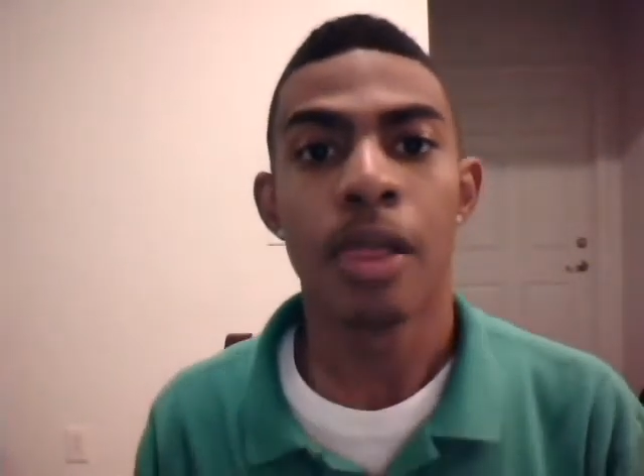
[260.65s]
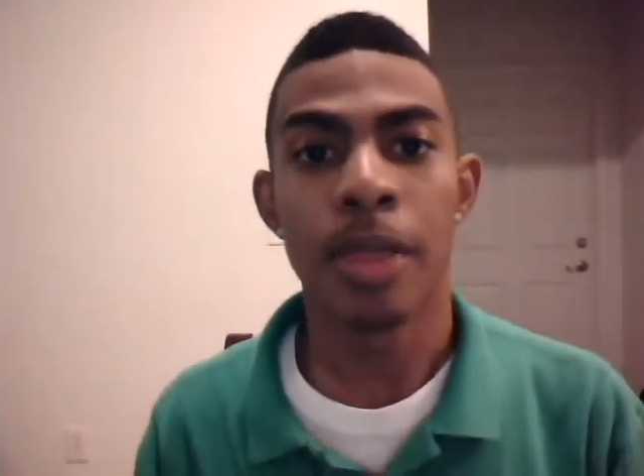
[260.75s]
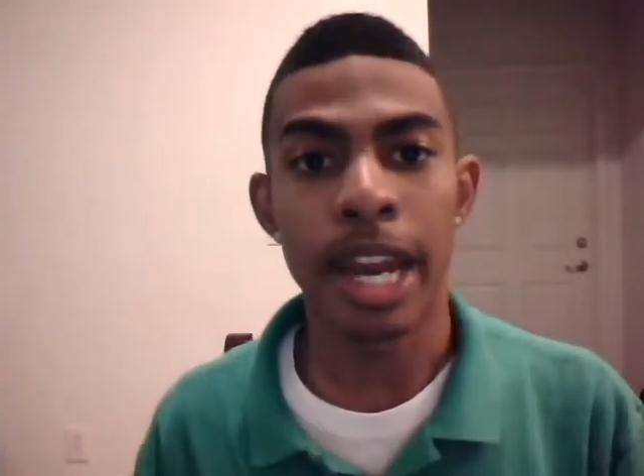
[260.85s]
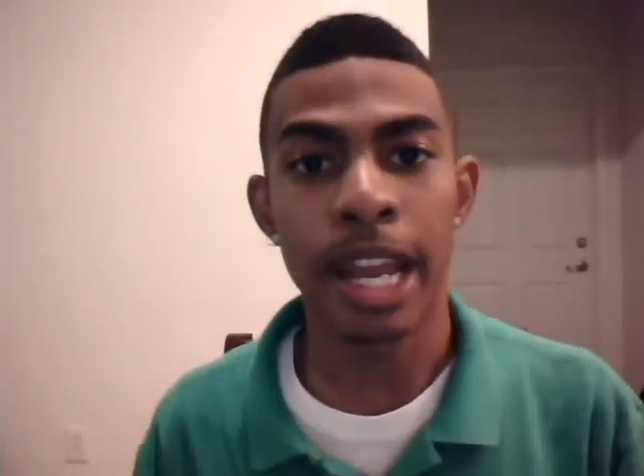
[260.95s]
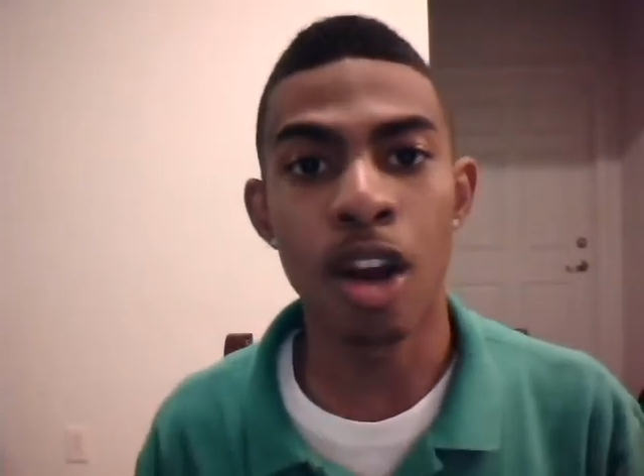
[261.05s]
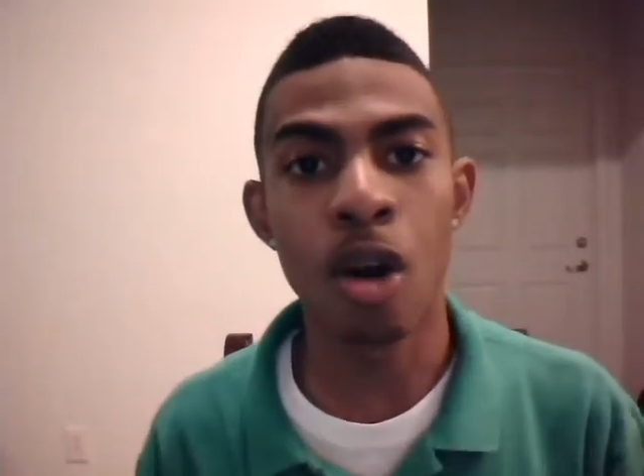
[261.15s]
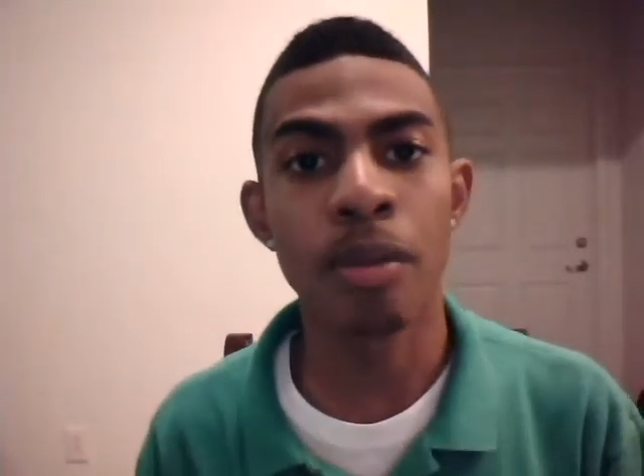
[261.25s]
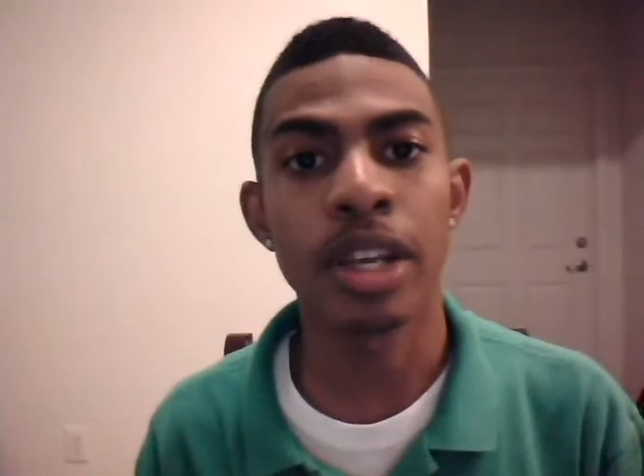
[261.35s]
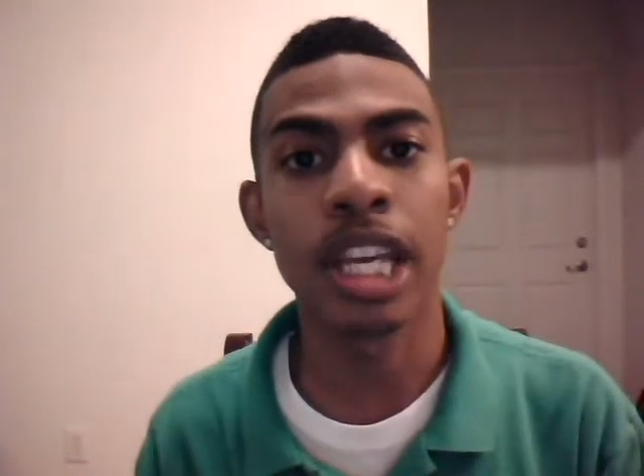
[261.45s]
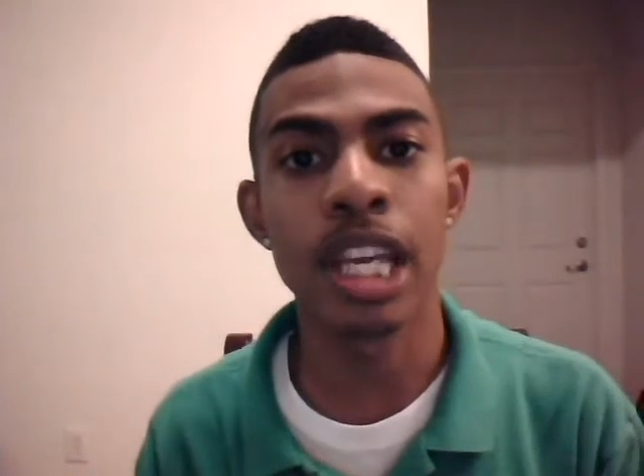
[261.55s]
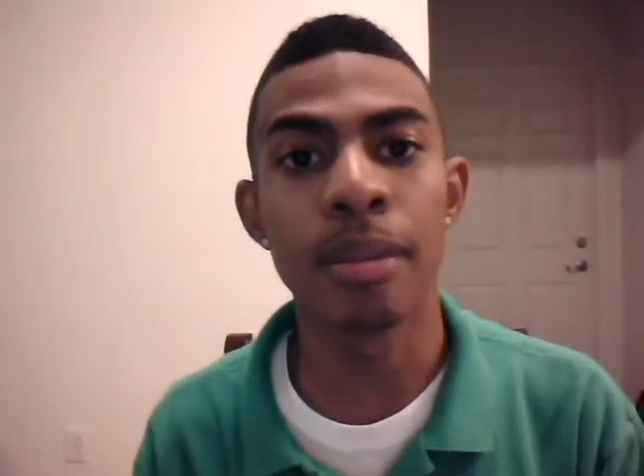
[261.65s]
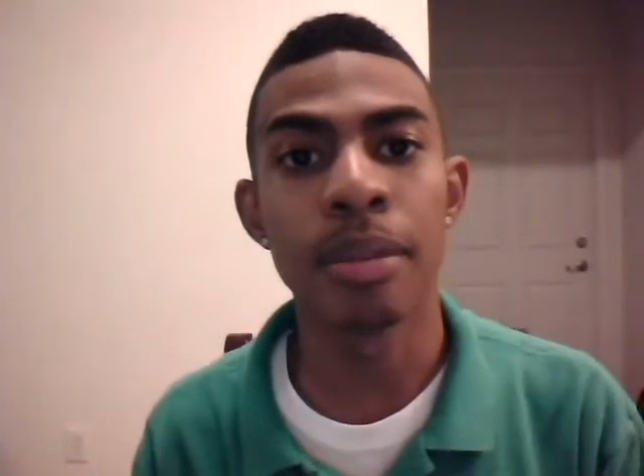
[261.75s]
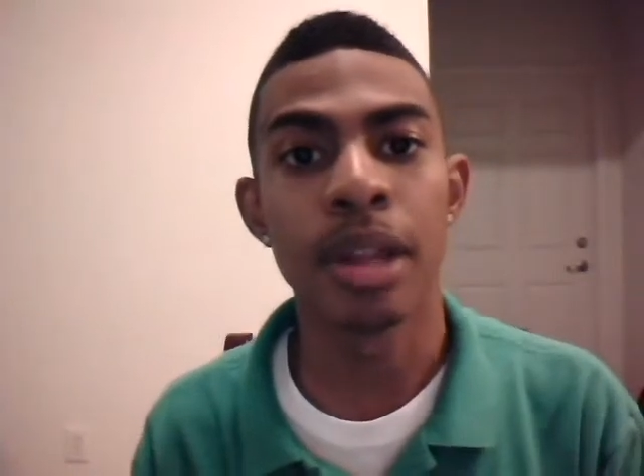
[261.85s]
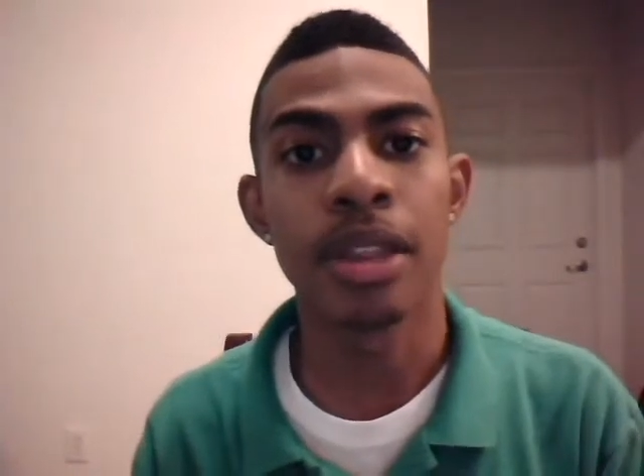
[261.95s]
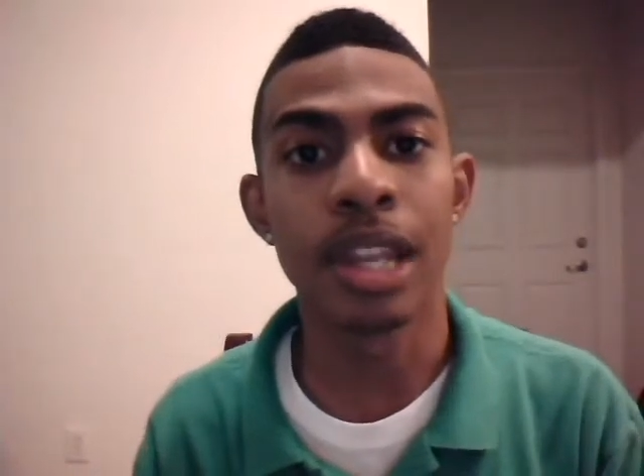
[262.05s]
that helped keep
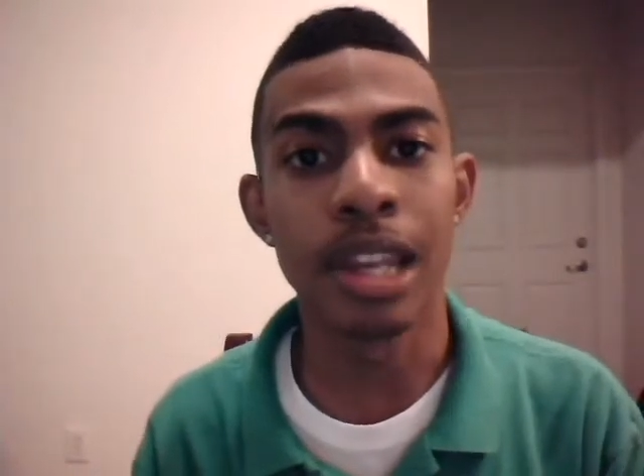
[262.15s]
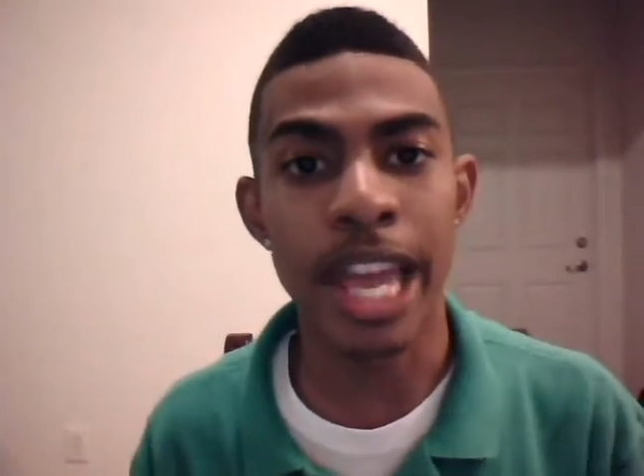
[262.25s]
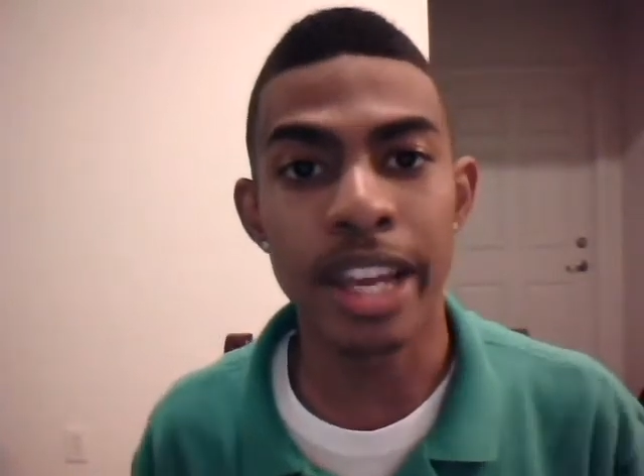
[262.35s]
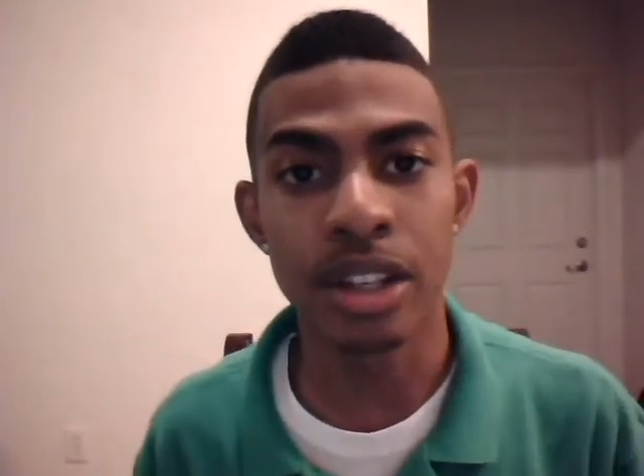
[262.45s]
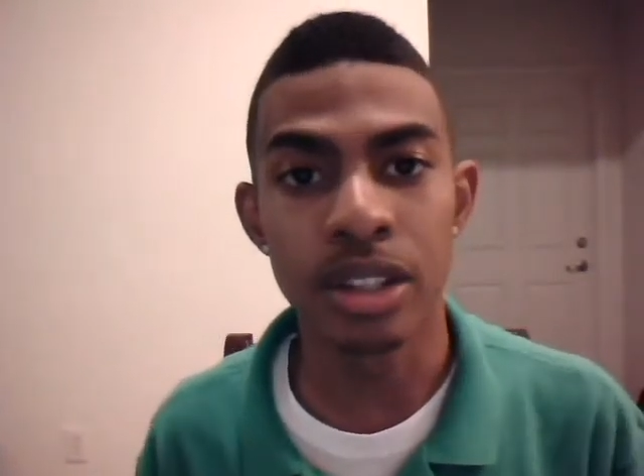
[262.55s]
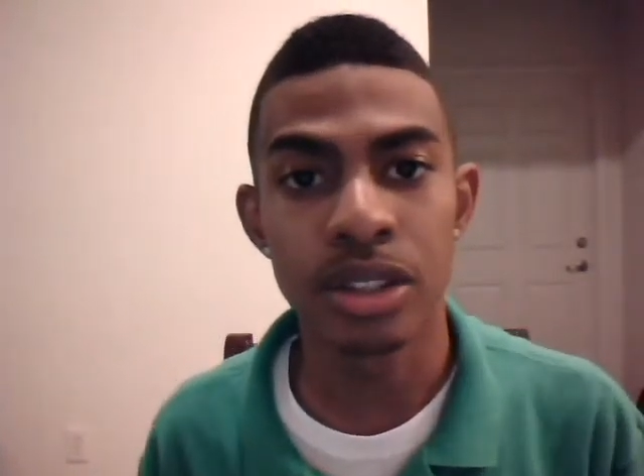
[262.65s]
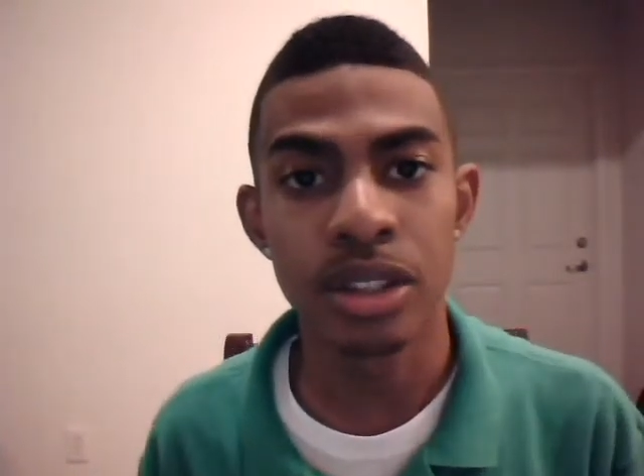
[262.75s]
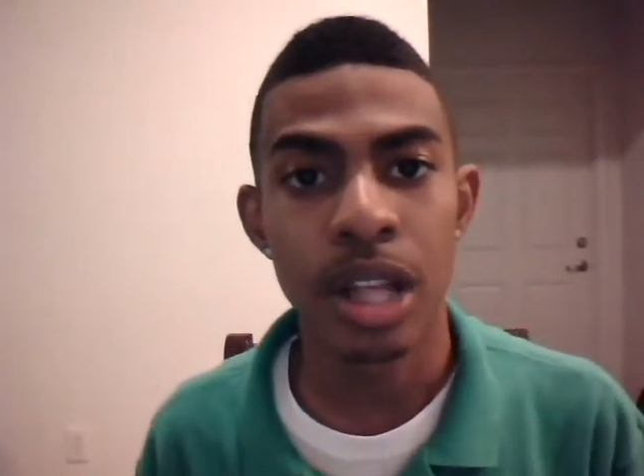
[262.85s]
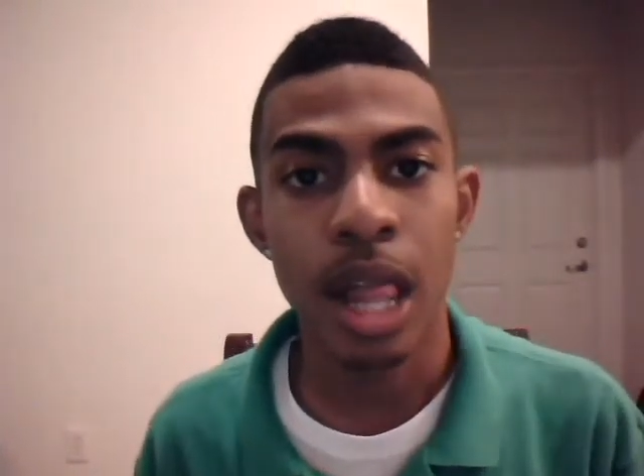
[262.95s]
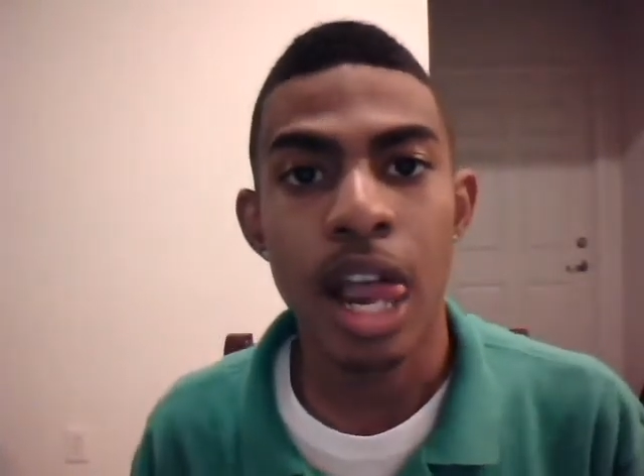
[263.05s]
the Lakers